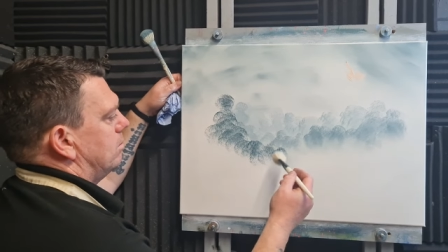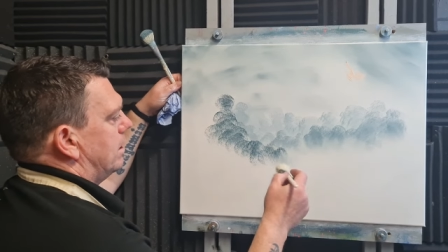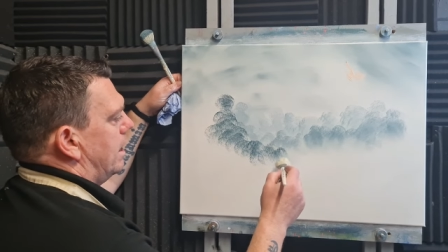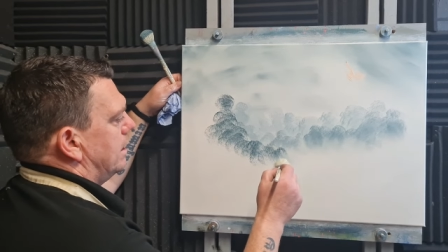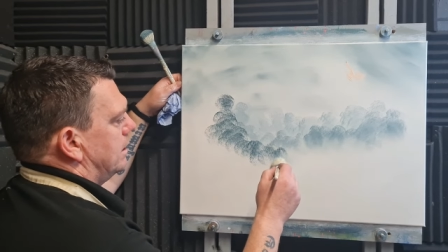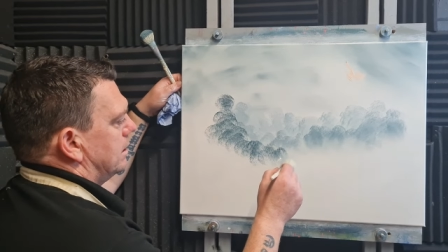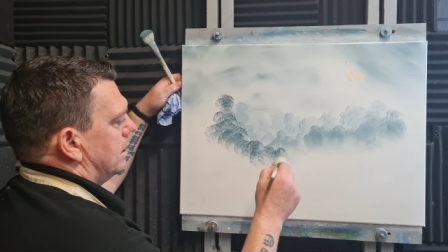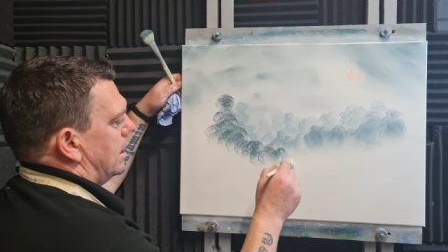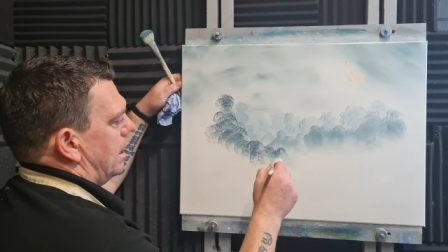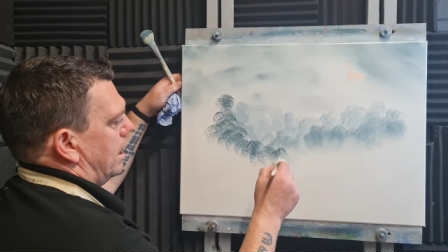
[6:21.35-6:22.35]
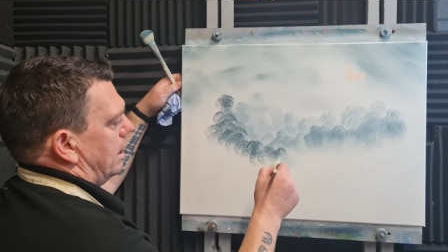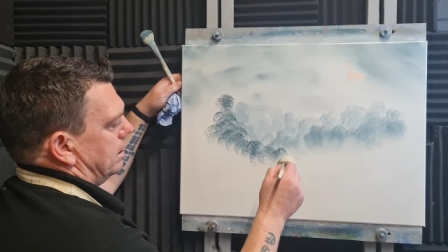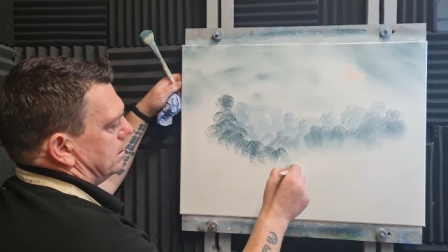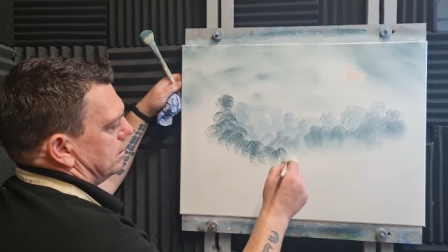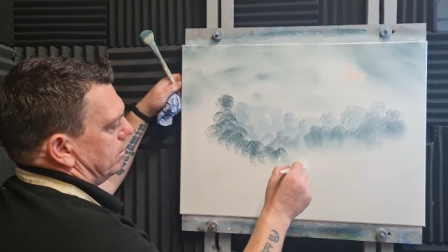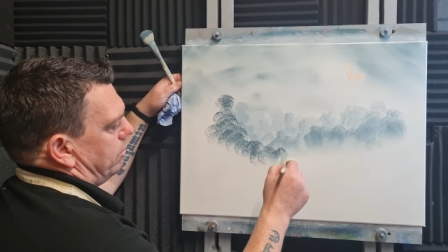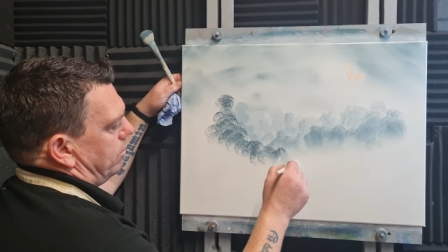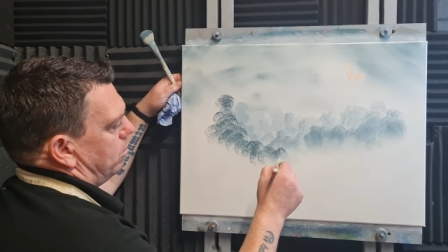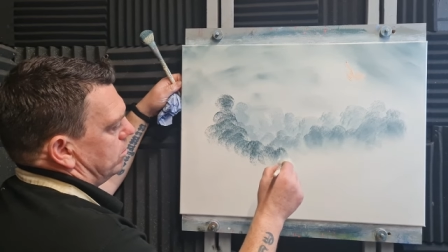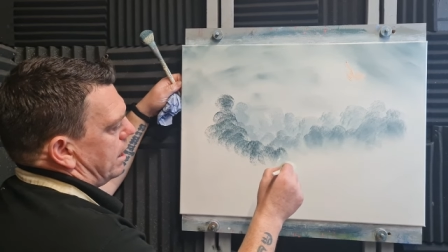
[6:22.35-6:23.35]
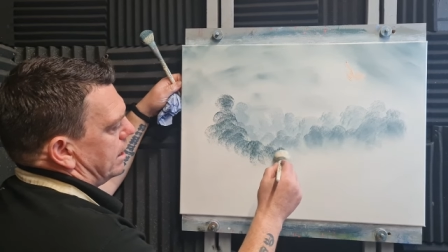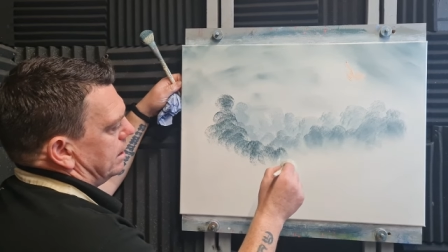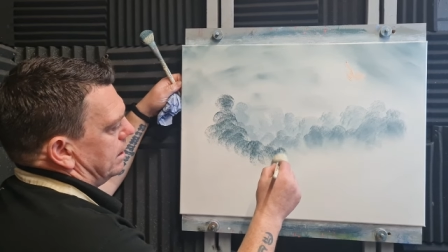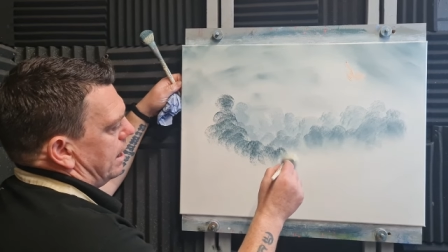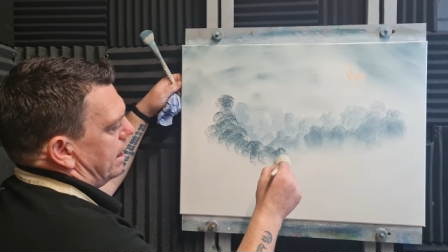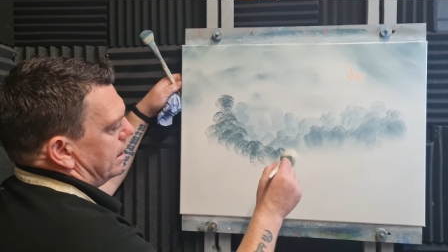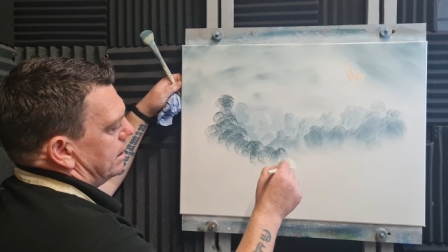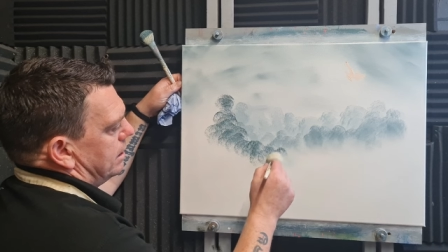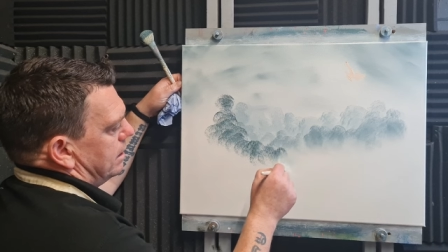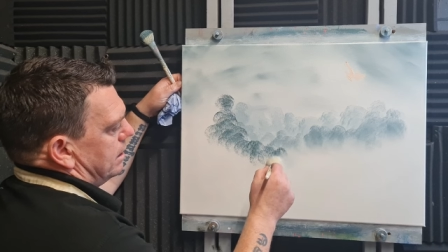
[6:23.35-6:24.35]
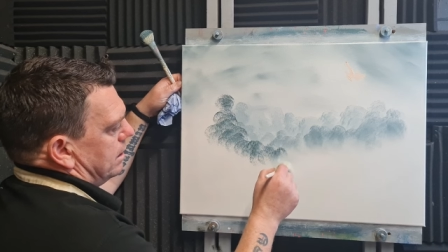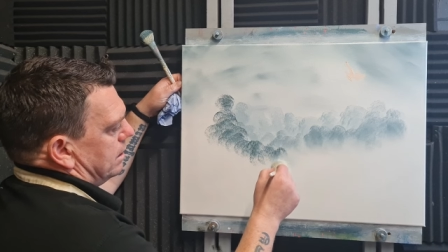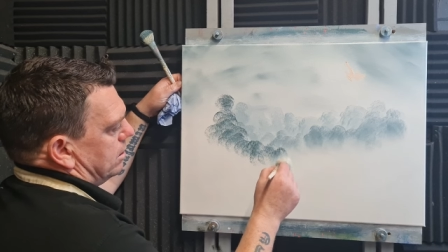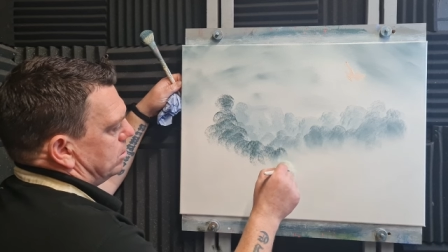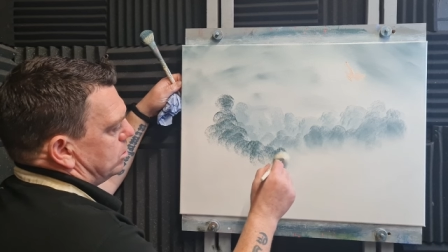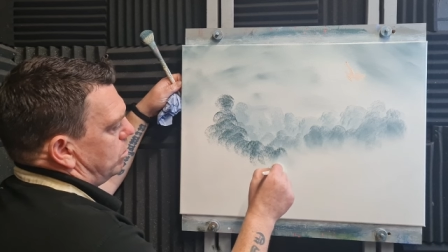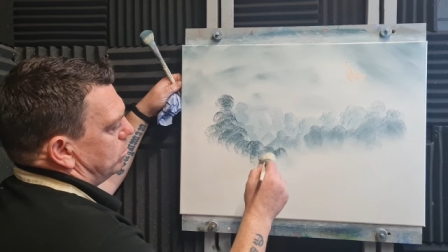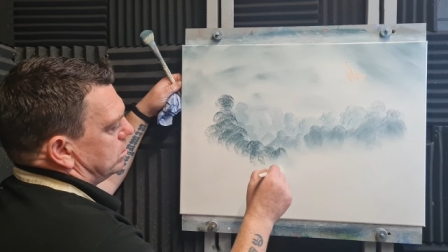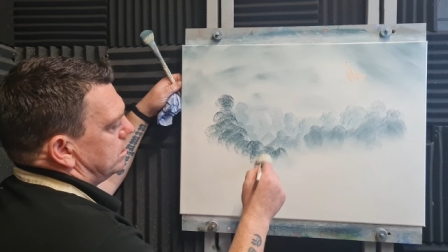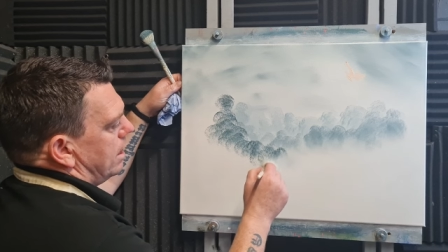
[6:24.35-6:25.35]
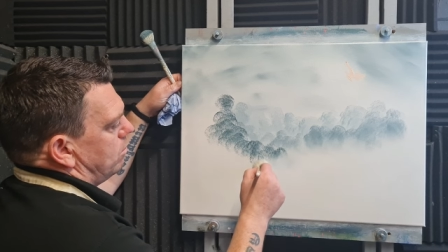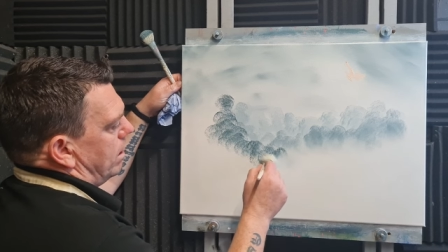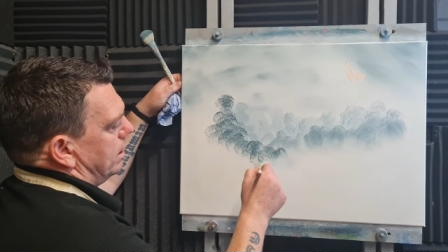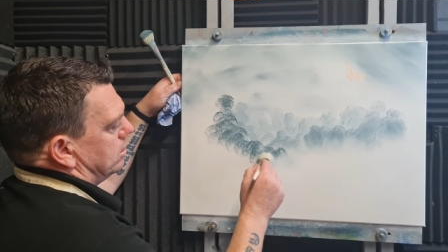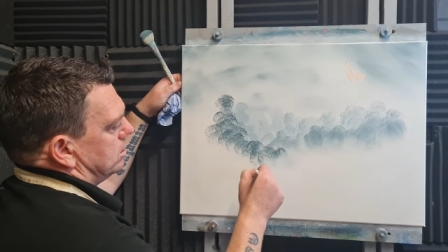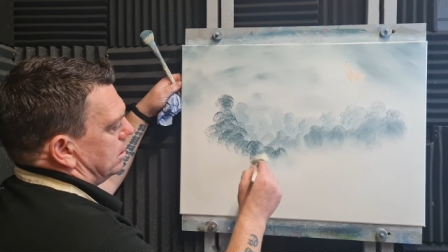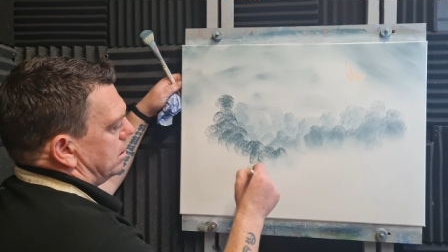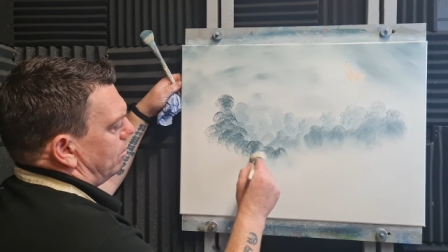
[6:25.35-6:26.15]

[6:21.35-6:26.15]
Okay, and float that in there. Of course, it won't stay white because the